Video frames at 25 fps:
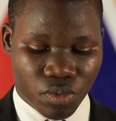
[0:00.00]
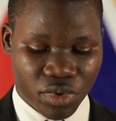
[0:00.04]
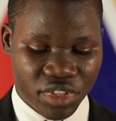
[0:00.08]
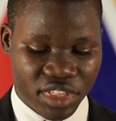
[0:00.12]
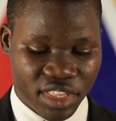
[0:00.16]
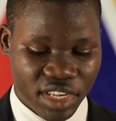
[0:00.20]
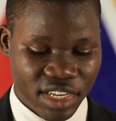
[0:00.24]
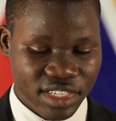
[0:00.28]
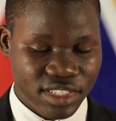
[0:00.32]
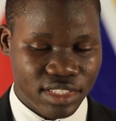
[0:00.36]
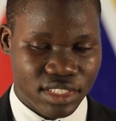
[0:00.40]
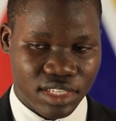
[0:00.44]

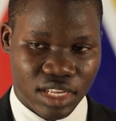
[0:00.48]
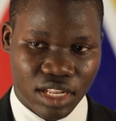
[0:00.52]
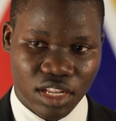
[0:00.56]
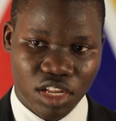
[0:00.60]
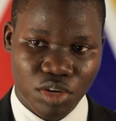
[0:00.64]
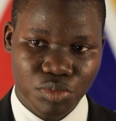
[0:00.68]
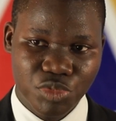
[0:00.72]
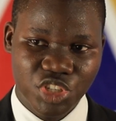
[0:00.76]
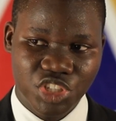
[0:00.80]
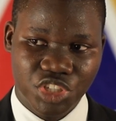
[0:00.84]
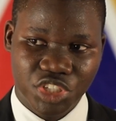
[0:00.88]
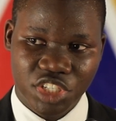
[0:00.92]
With that,
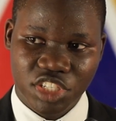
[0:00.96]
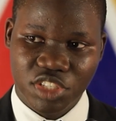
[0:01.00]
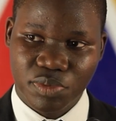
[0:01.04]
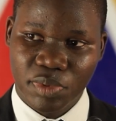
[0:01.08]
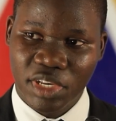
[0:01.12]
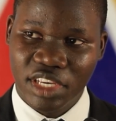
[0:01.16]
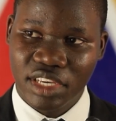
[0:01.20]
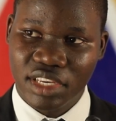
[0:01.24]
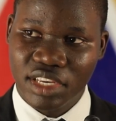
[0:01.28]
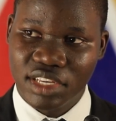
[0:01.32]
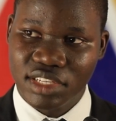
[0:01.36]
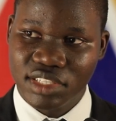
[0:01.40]
allow me to
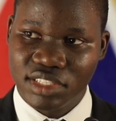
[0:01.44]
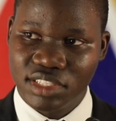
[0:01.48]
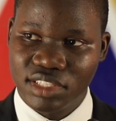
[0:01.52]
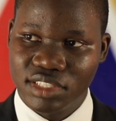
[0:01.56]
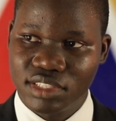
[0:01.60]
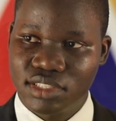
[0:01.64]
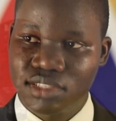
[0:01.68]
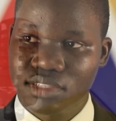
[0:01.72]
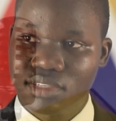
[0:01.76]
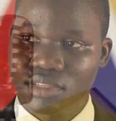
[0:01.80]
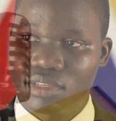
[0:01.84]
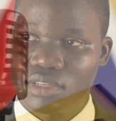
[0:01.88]
trace my
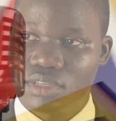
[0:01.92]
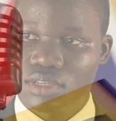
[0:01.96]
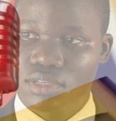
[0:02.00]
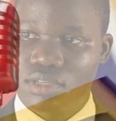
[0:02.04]
case.